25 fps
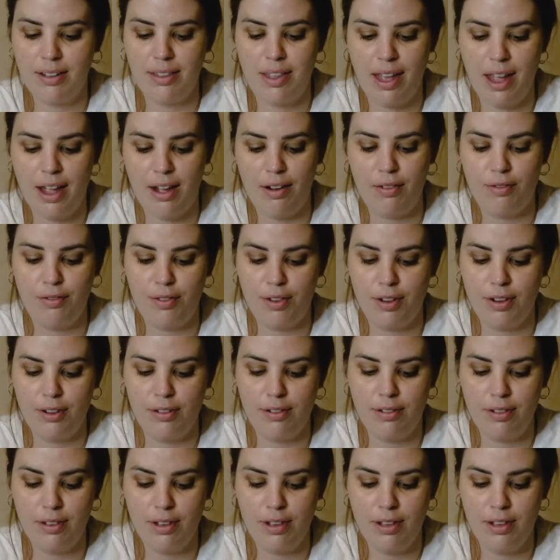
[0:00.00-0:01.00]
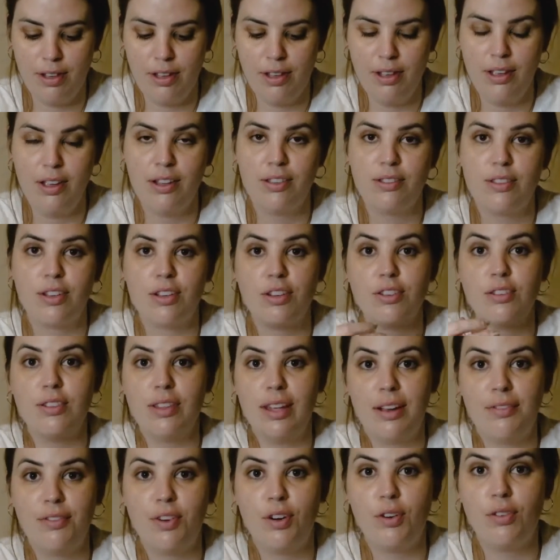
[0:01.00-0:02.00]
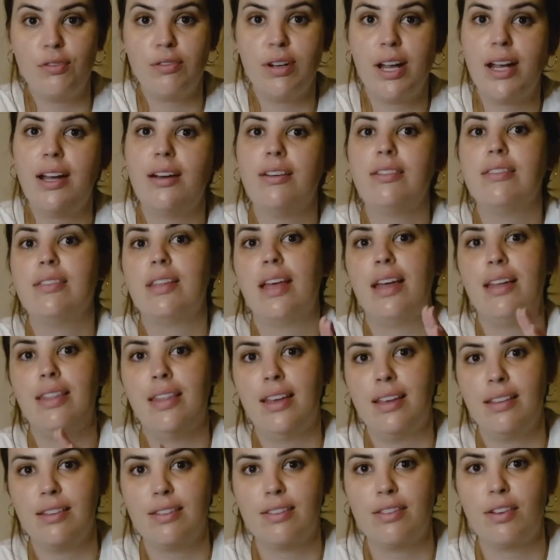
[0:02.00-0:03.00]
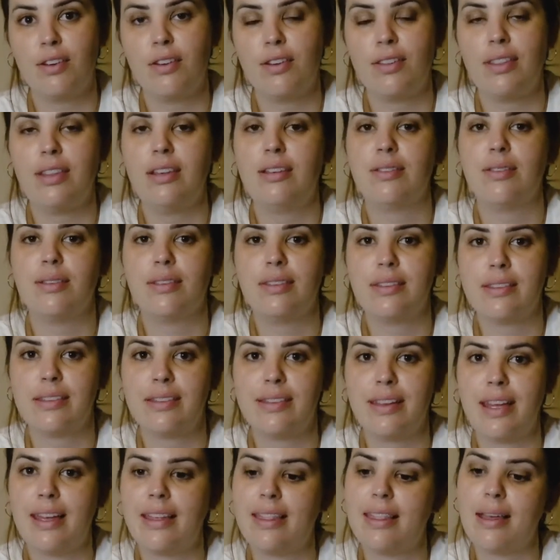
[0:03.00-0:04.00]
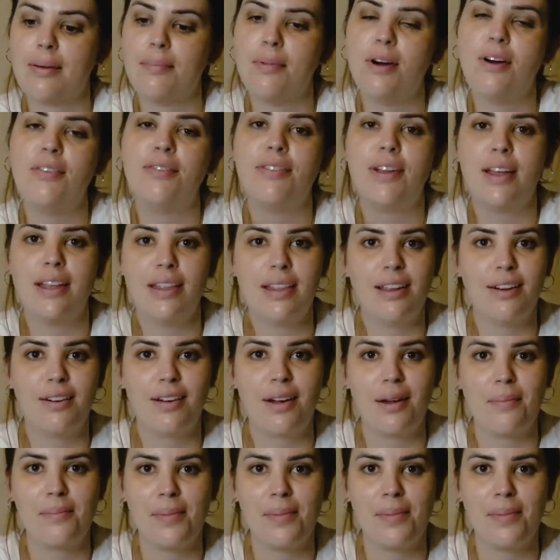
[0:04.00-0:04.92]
the alfoil. So I'm gonna do that for all nails, and then soak these ones and take them off, and then I'll come